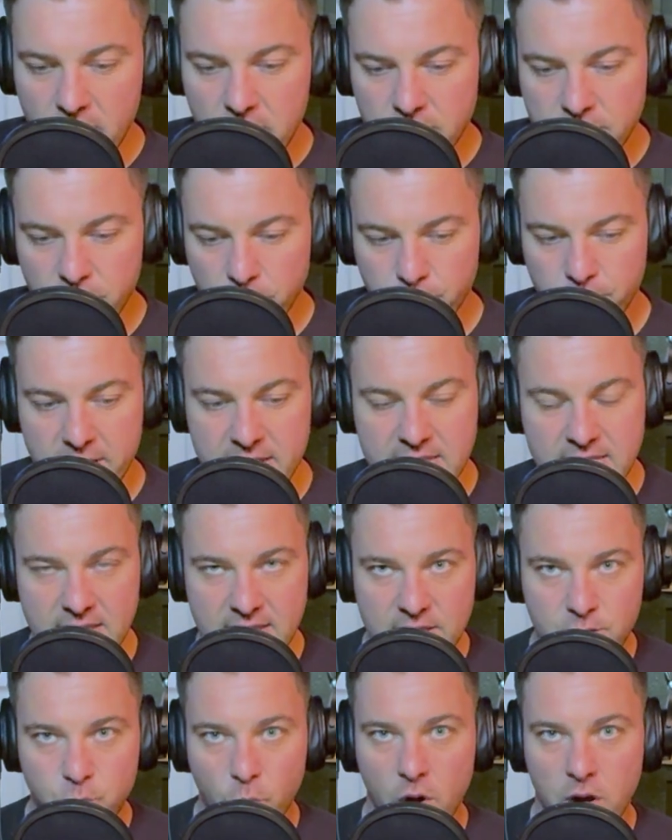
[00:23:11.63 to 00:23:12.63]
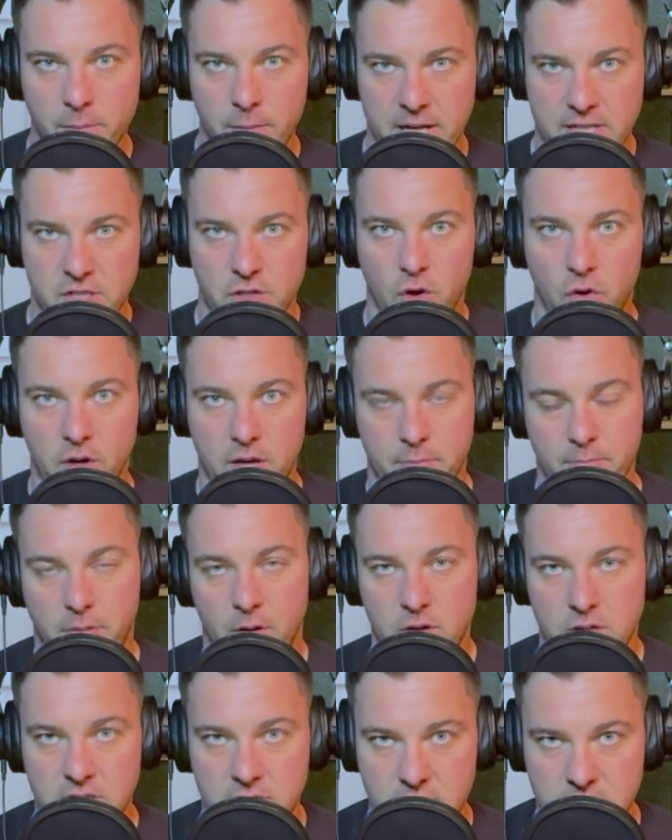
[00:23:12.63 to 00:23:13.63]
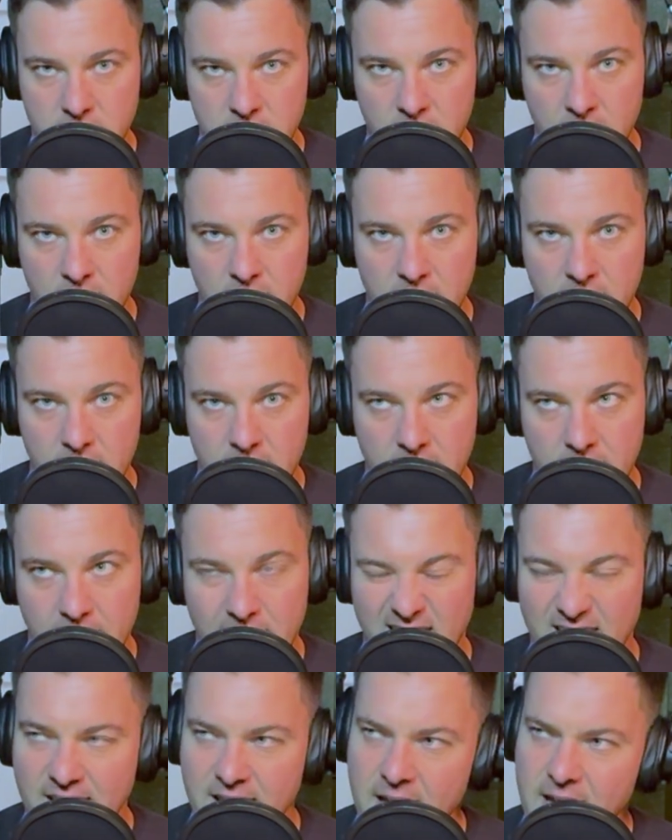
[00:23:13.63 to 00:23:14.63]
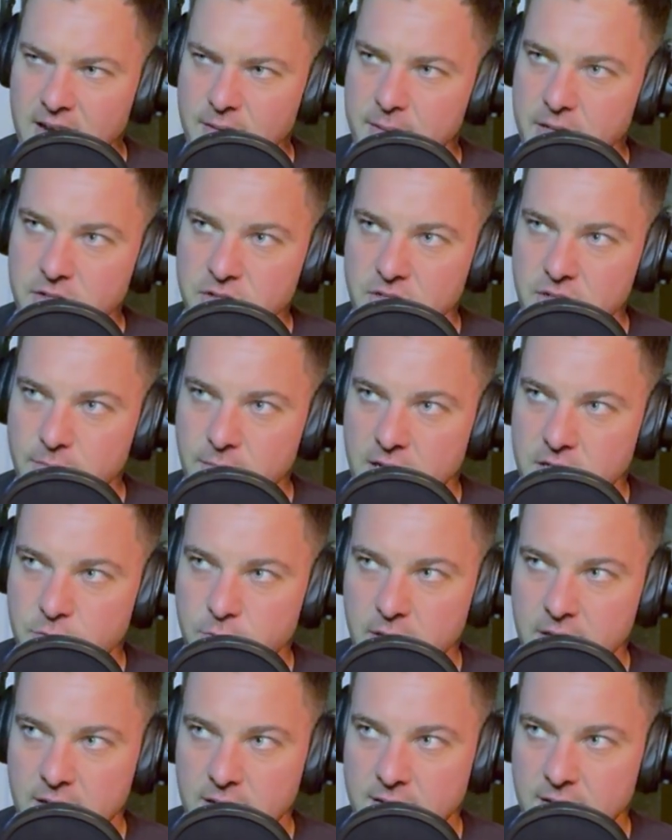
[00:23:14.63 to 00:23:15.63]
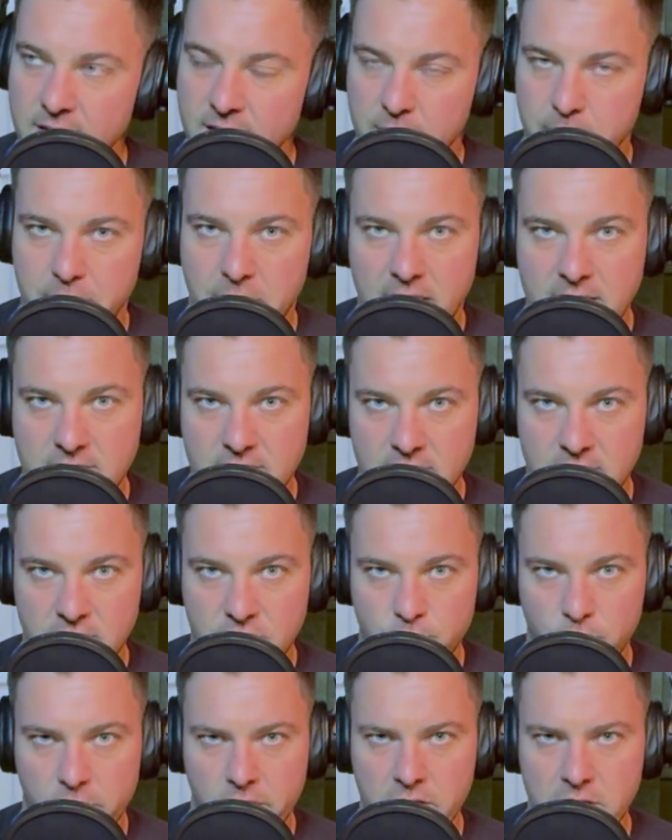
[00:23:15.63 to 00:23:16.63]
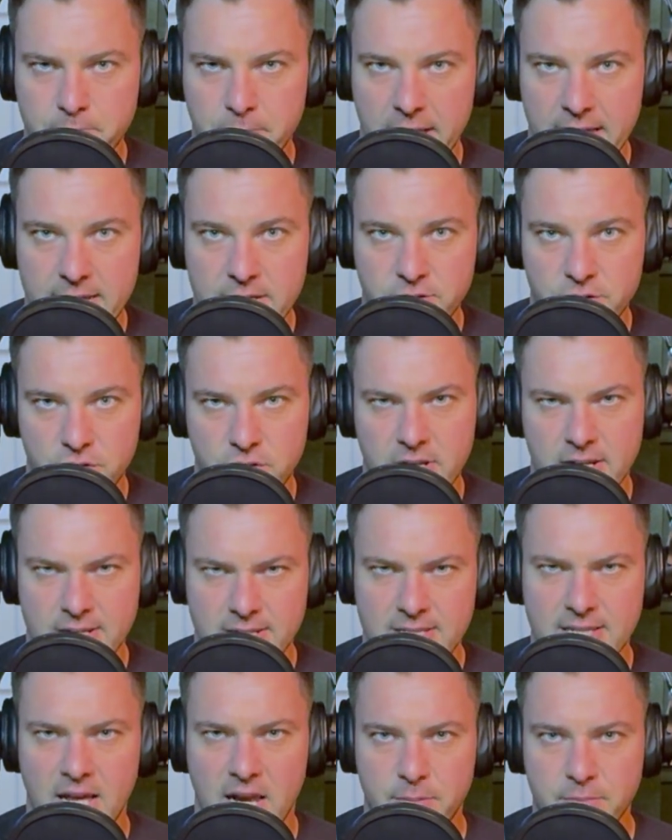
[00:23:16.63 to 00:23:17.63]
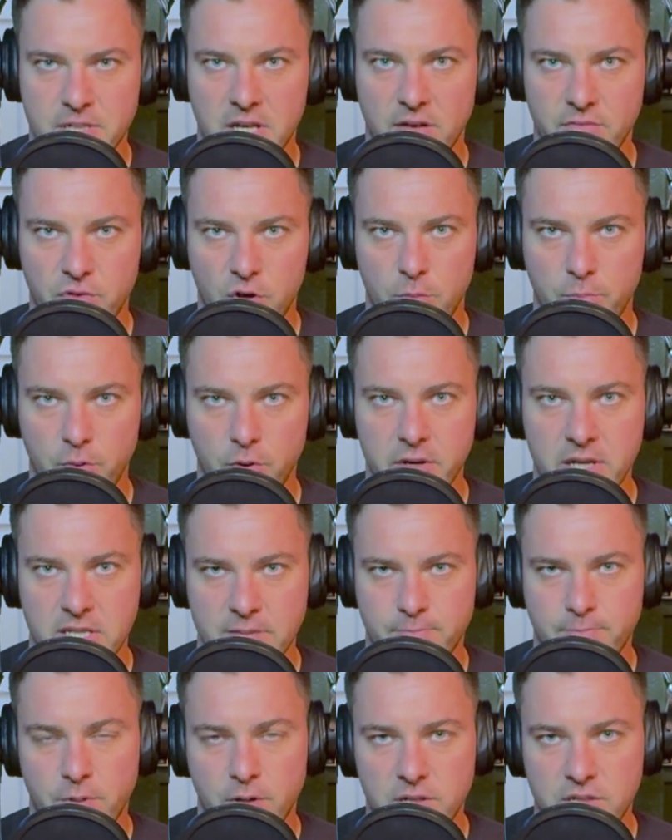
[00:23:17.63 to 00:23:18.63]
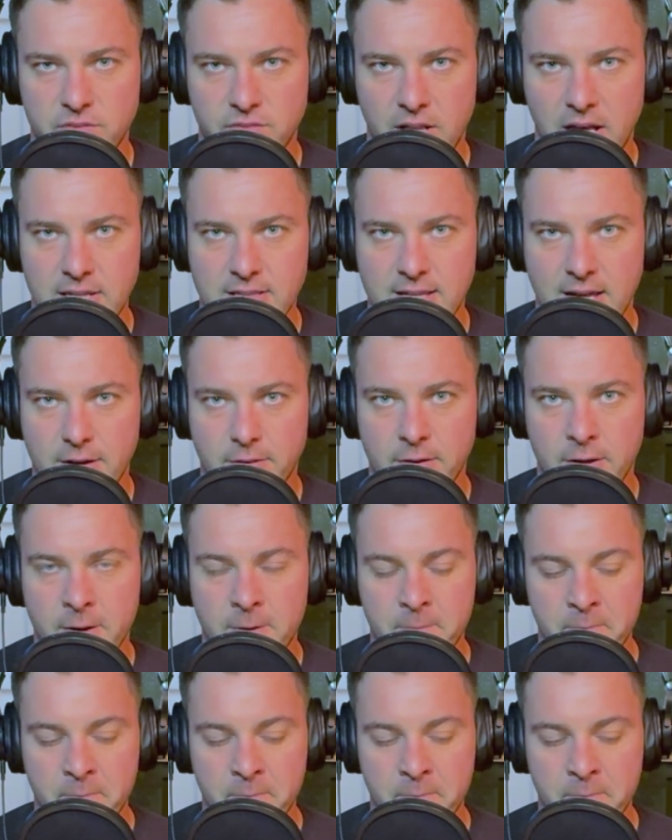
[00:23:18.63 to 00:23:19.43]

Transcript: The reason he's one of my talking points, and I kind of mentioned him last week, I think, in passing, as one of these players who's kind of setting himself up, putting his flag down.